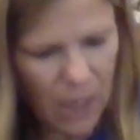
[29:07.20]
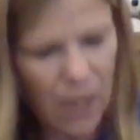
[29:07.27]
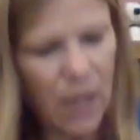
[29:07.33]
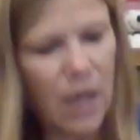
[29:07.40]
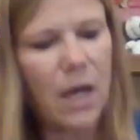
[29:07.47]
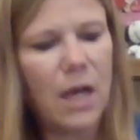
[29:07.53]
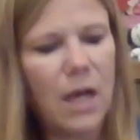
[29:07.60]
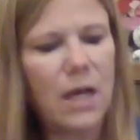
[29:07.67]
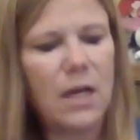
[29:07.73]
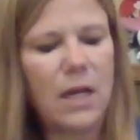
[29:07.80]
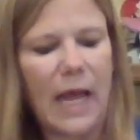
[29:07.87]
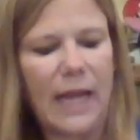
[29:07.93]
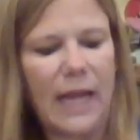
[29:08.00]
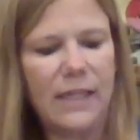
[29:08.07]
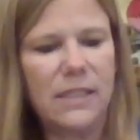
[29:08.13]
Uh,
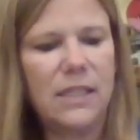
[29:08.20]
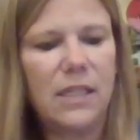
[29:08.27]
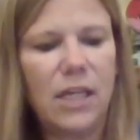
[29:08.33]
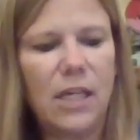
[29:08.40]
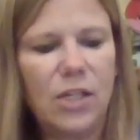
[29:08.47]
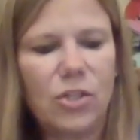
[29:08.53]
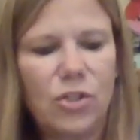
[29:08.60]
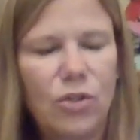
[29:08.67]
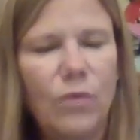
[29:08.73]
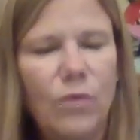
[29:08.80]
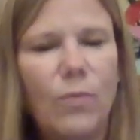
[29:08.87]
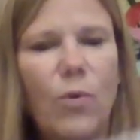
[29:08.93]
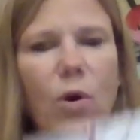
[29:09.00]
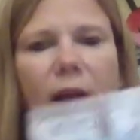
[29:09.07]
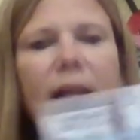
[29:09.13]
I did get two
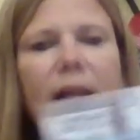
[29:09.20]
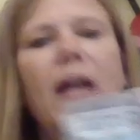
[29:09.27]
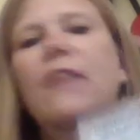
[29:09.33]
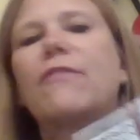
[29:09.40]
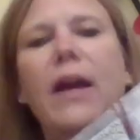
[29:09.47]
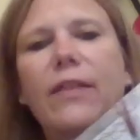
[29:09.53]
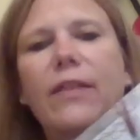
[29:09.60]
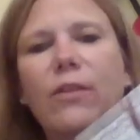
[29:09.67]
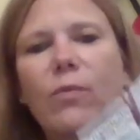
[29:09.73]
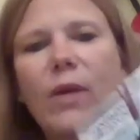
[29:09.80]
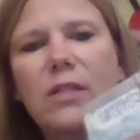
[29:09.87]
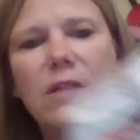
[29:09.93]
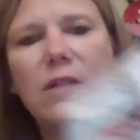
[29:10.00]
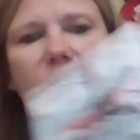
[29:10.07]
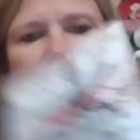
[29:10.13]
more. I got to find the
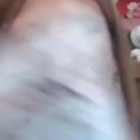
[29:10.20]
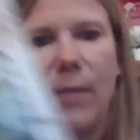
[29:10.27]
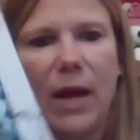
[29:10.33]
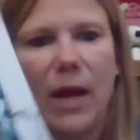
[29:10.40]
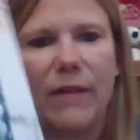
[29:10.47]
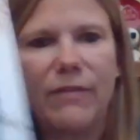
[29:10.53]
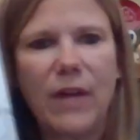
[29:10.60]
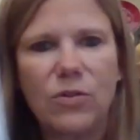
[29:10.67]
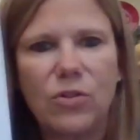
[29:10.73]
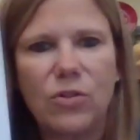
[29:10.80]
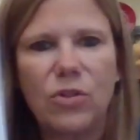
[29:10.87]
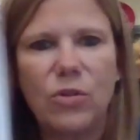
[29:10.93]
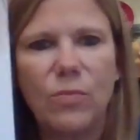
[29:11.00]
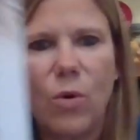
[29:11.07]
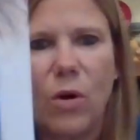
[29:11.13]
rest of them. I found
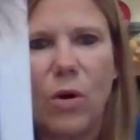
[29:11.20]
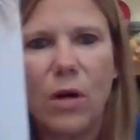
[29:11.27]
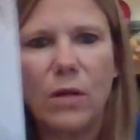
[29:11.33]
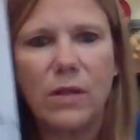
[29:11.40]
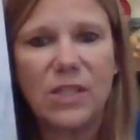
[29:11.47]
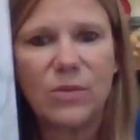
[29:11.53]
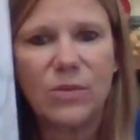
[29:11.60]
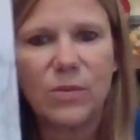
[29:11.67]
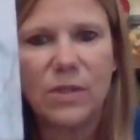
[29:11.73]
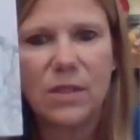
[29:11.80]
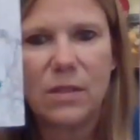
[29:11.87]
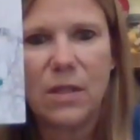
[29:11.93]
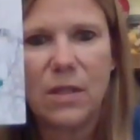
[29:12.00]
two more. This was,